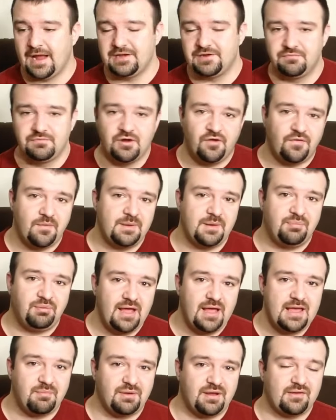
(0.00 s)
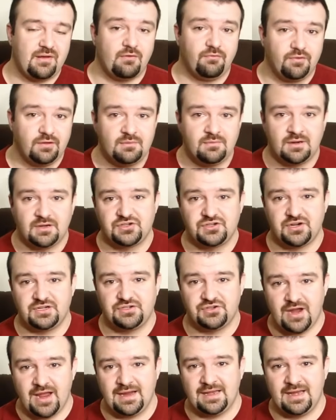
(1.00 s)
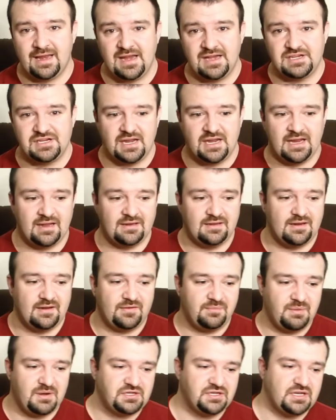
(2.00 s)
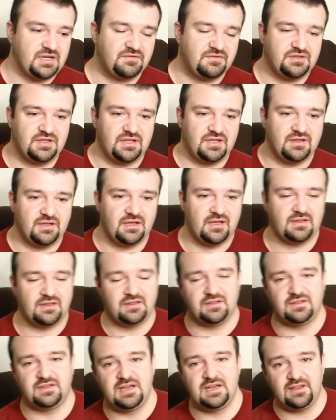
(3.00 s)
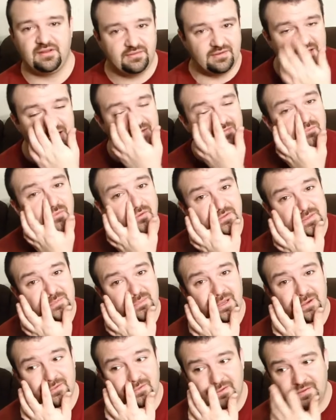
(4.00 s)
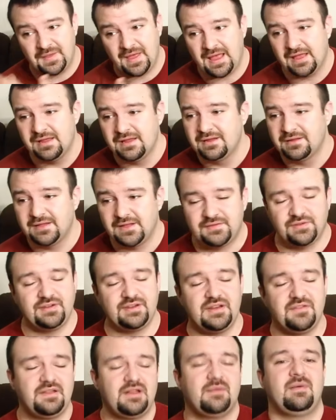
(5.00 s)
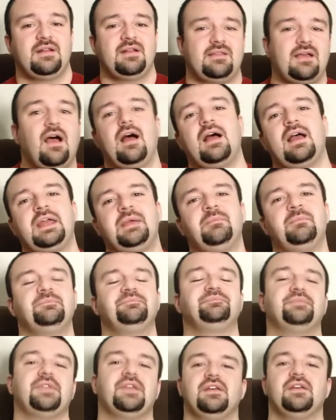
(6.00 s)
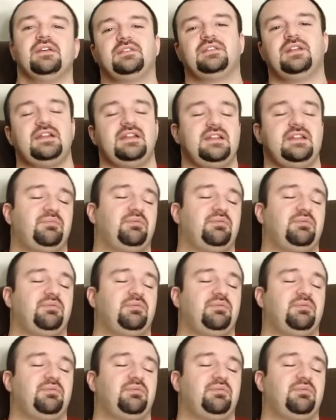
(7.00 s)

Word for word: I don't know if I'm going to play it because I really want to try Dragon Age, and especially if the, the, the, DLC has multiplayer and all that, that's a significant amount of time that I need to